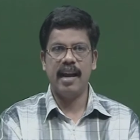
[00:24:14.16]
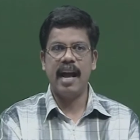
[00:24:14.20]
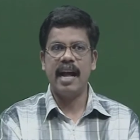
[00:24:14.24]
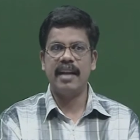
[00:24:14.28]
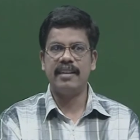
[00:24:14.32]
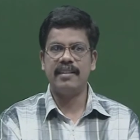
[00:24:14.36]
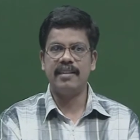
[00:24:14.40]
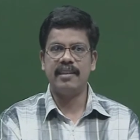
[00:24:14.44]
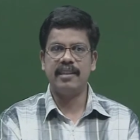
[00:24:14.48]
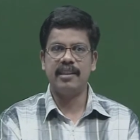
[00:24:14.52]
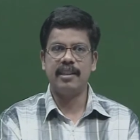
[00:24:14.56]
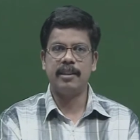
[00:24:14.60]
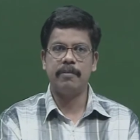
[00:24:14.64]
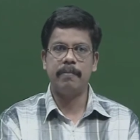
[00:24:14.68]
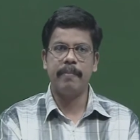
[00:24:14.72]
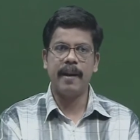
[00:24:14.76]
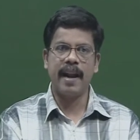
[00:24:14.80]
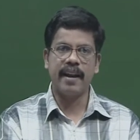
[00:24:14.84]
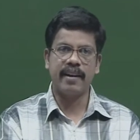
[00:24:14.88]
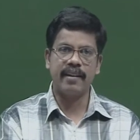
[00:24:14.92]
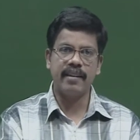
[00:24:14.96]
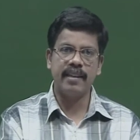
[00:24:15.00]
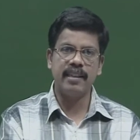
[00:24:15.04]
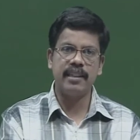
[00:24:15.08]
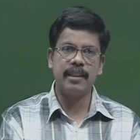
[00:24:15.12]
as it is
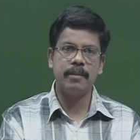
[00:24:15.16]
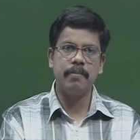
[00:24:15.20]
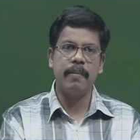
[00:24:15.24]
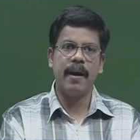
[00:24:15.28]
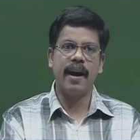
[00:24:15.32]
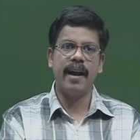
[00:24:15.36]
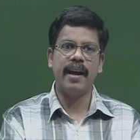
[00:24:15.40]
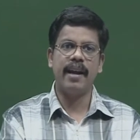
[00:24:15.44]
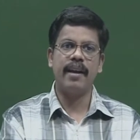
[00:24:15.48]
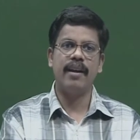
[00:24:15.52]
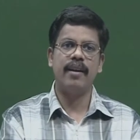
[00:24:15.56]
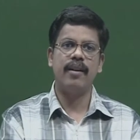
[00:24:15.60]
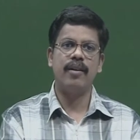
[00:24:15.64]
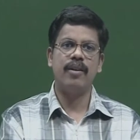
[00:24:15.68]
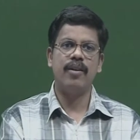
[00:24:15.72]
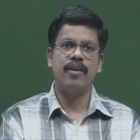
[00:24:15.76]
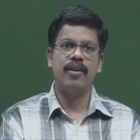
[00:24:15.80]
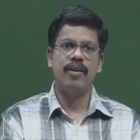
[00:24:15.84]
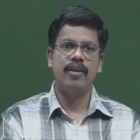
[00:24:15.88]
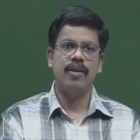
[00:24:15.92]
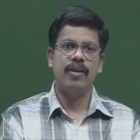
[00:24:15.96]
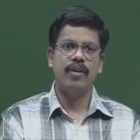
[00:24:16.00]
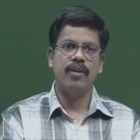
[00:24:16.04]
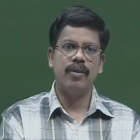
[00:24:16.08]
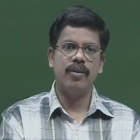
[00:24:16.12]
practiced by
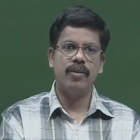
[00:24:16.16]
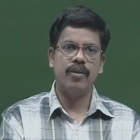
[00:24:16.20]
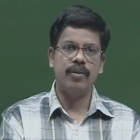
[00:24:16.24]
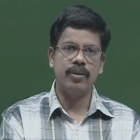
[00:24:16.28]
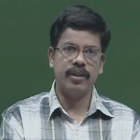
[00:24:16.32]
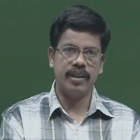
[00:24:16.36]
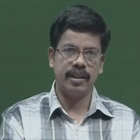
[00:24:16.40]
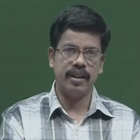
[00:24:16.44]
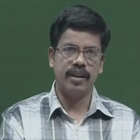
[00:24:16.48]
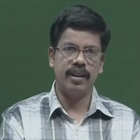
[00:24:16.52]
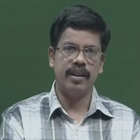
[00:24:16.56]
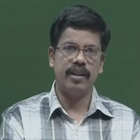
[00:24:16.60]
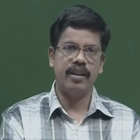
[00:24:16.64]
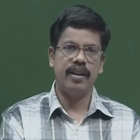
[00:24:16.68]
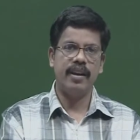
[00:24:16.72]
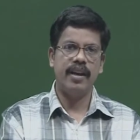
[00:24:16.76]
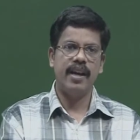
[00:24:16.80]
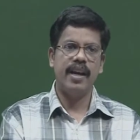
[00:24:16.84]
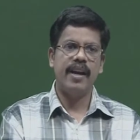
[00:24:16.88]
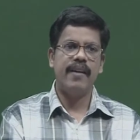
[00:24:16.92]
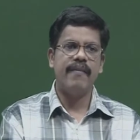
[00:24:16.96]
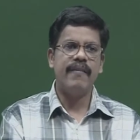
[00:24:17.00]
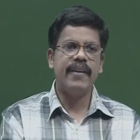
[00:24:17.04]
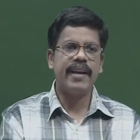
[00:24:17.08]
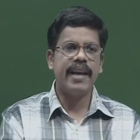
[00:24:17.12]
Husserl,
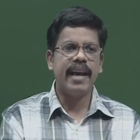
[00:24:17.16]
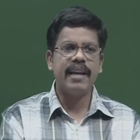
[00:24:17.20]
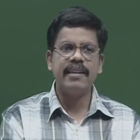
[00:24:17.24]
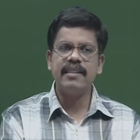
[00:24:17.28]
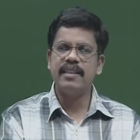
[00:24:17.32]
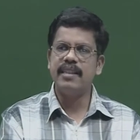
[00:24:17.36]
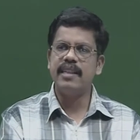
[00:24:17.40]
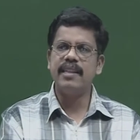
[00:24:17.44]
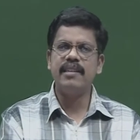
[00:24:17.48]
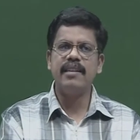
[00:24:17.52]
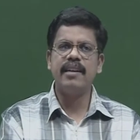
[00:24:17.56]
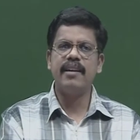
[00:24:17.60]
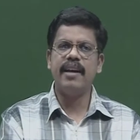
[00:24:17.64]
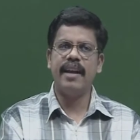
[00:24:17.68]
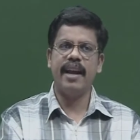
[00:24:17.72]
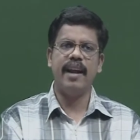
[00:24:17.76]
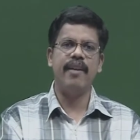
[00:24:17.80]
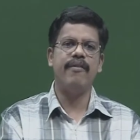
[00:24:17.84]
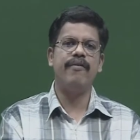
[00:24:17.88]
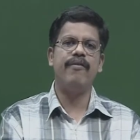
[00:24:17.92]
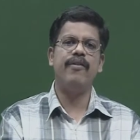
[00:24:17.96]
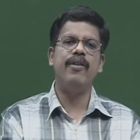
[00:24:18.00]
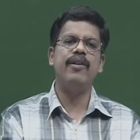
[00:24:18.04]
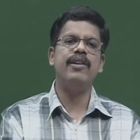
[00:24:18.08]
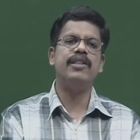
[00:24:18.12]
we can see the
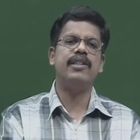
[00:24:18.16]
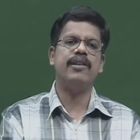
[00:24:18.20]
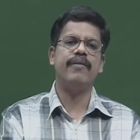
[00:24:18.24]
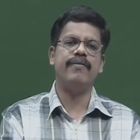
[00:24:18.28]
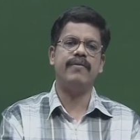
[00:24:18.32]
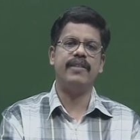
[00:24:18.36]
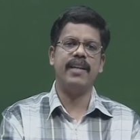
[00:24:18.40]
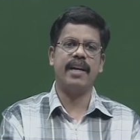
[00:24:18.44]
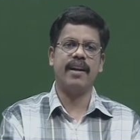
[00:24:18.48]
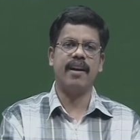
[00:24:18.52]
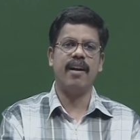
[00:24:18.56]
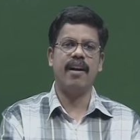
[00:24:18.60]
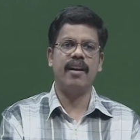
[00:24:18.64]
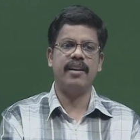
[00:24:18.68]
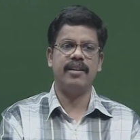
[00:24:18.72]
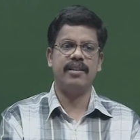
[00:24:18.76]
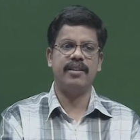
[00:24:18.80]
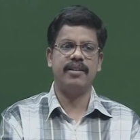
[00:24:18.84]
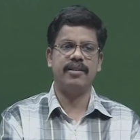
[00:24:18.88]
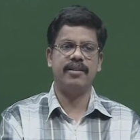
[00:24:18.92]
influence of Descartes.